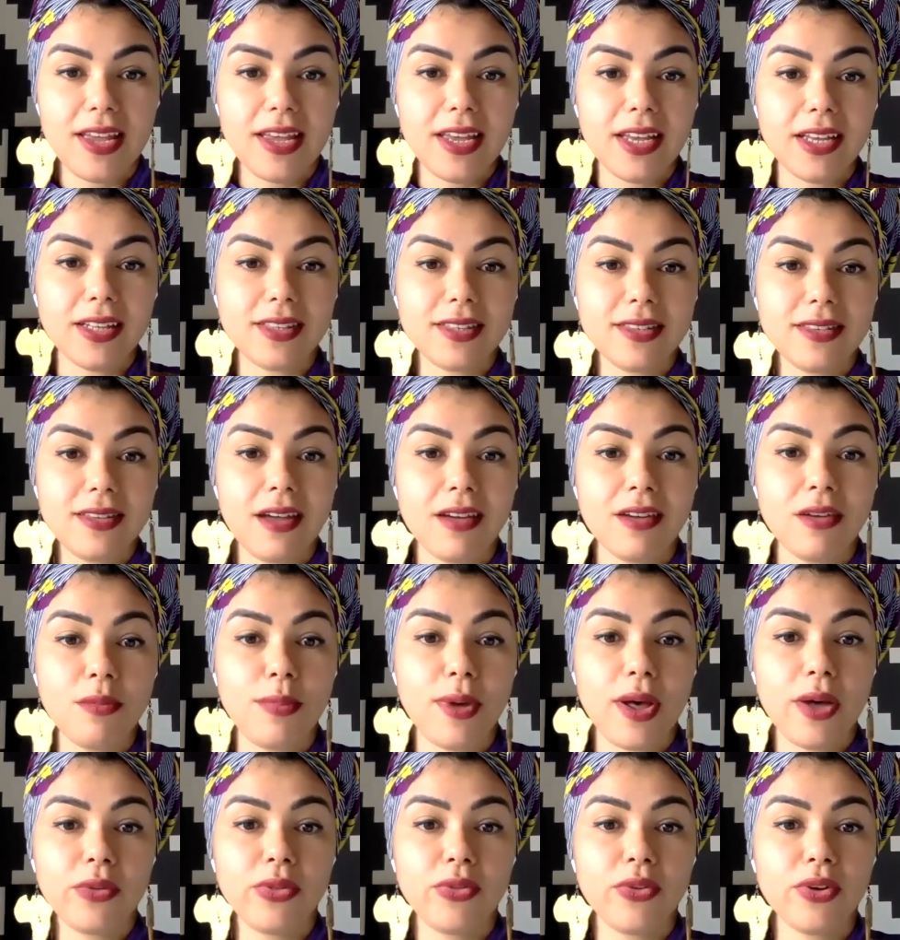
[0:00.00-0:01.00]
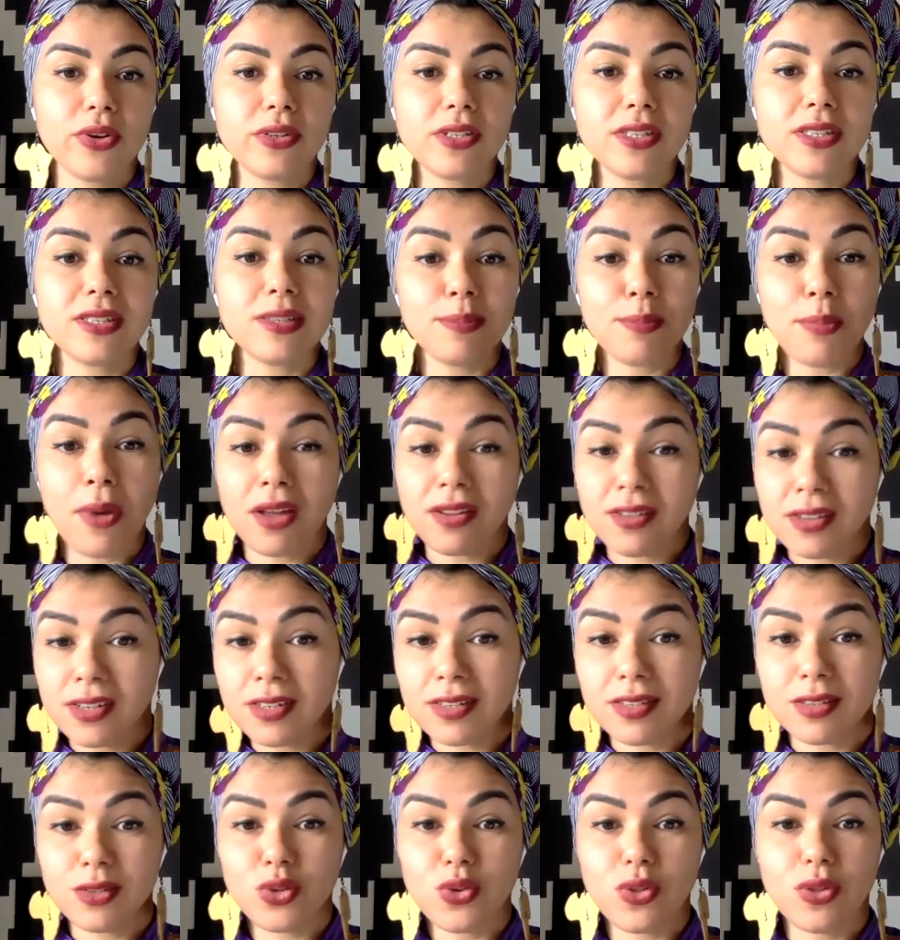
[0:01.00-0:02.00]
It's not about the
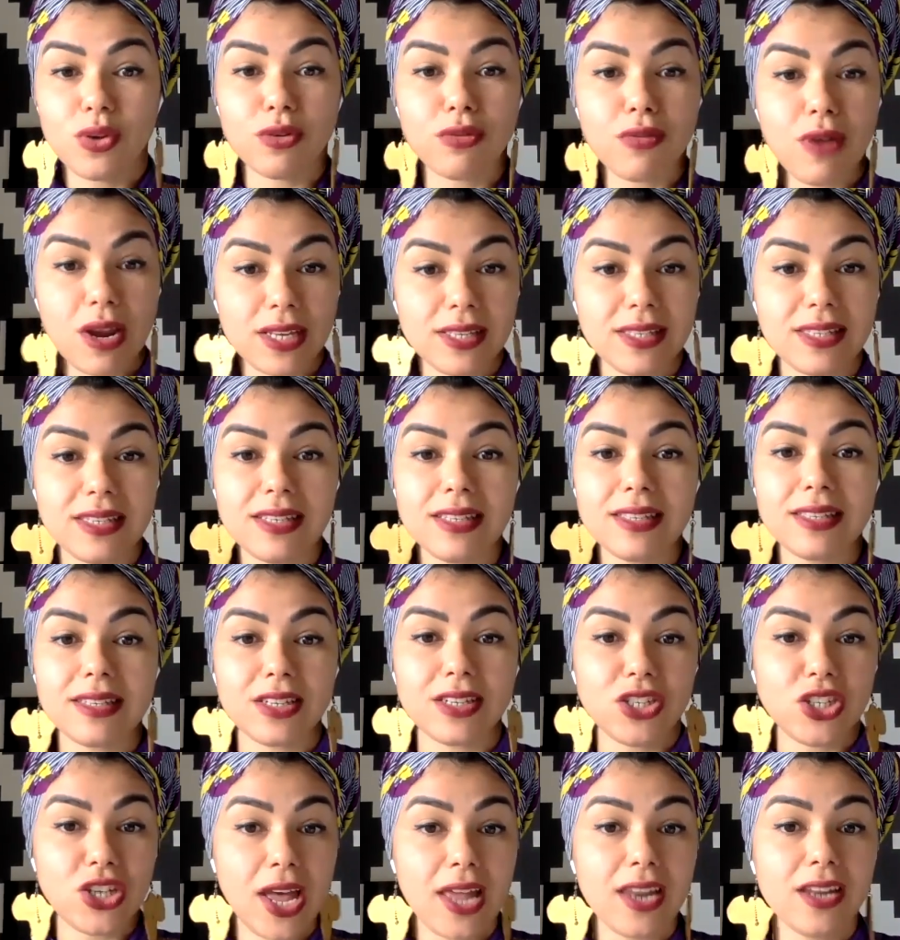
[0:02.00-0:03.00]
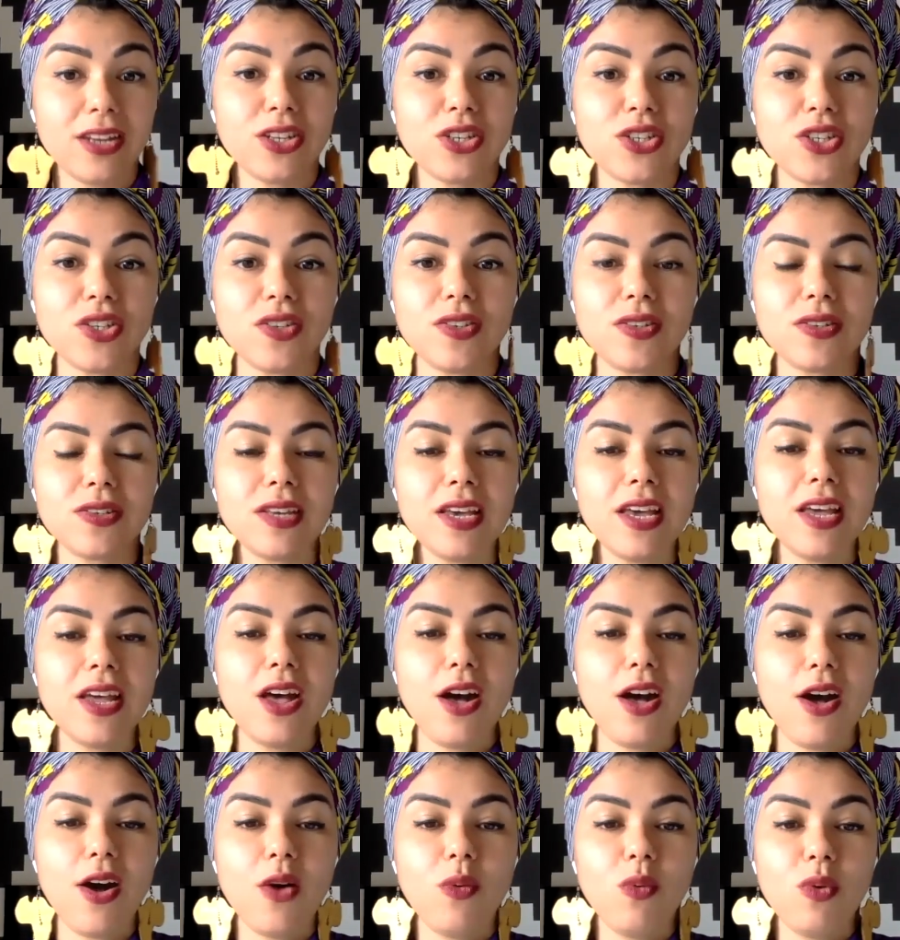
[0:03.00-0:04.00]
response to the crises and challenges
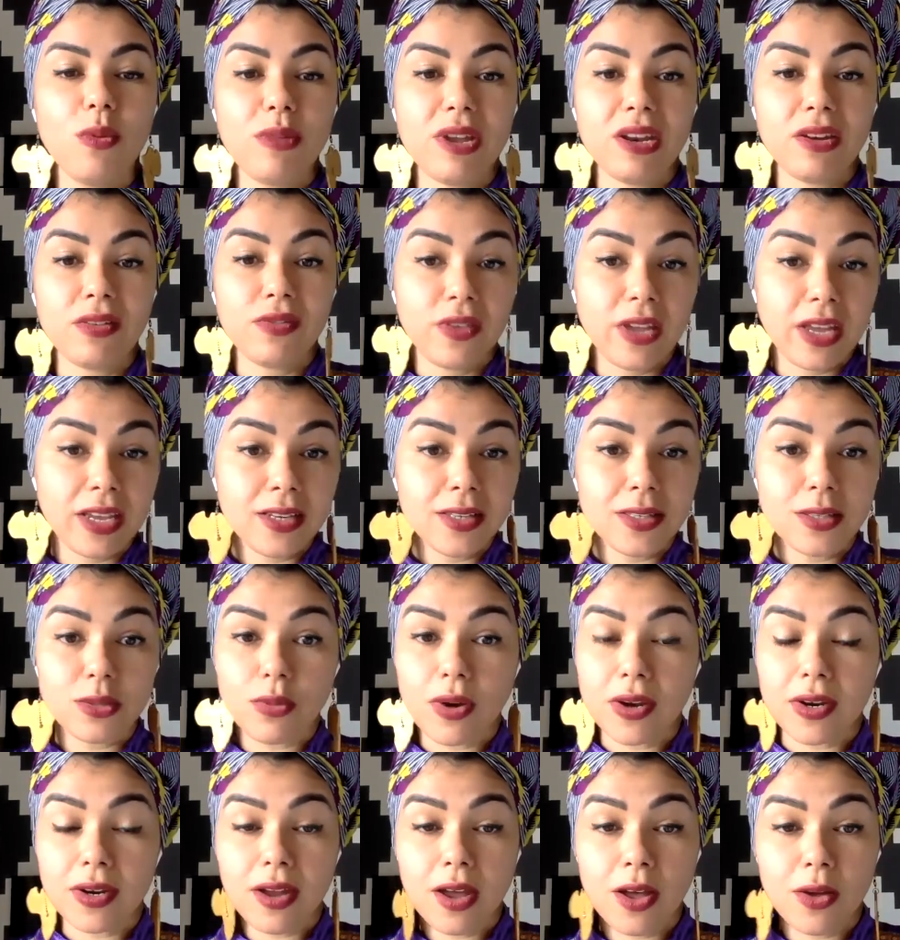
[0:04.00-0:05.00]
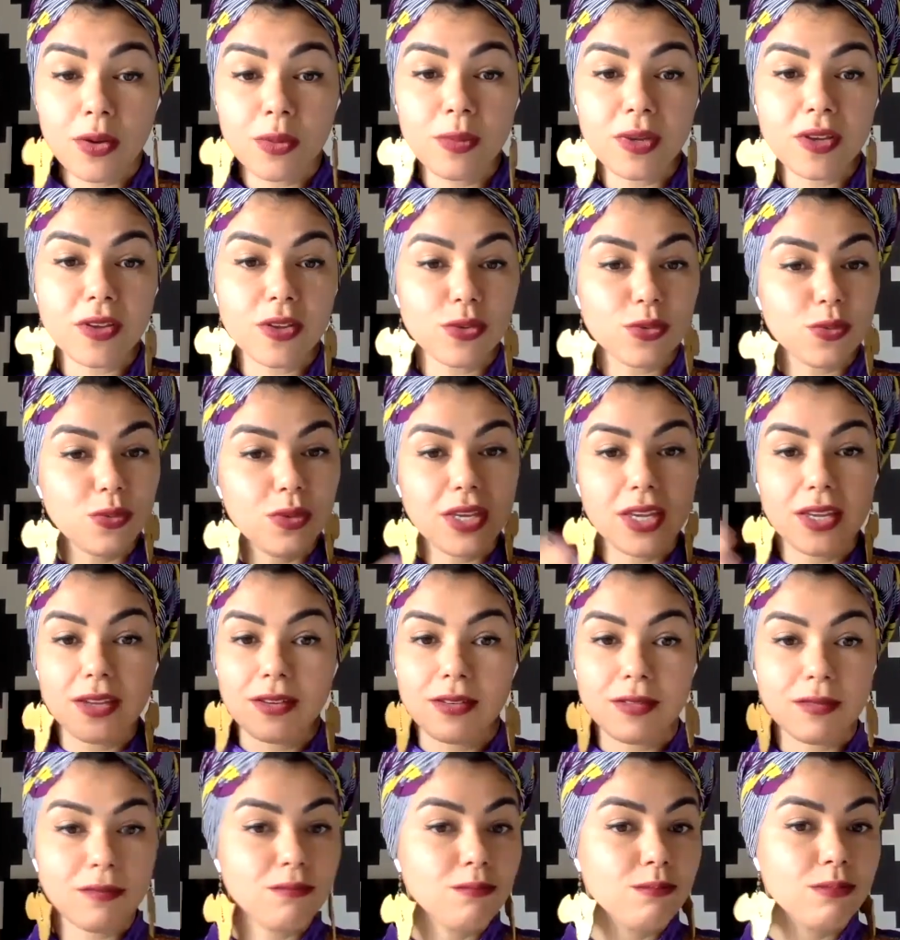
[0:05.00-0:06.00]
women face right now, because we
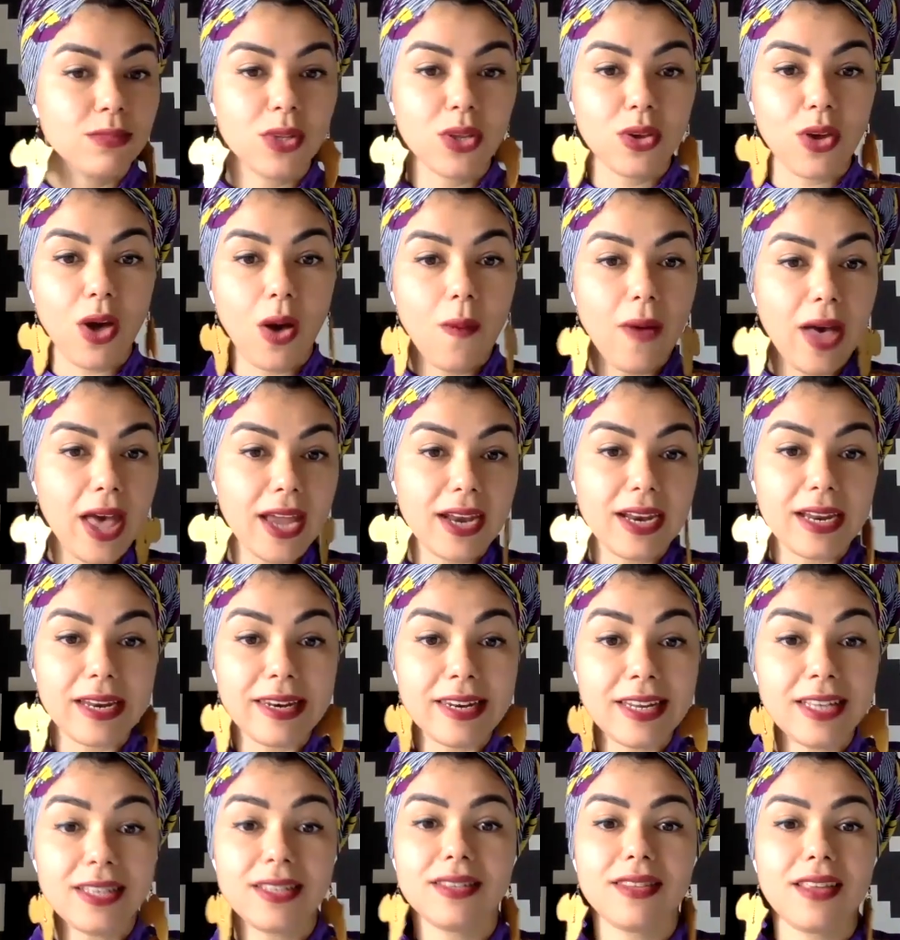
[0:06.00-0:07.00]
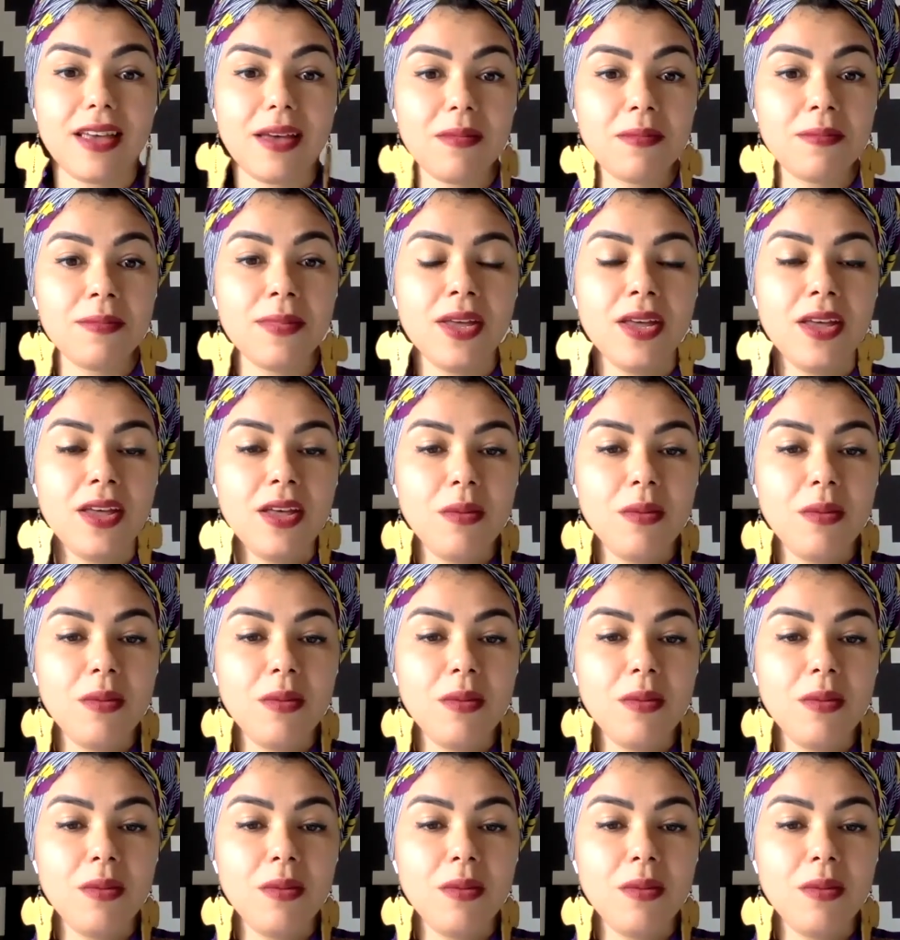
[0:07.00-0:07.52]
can go ahead and list them,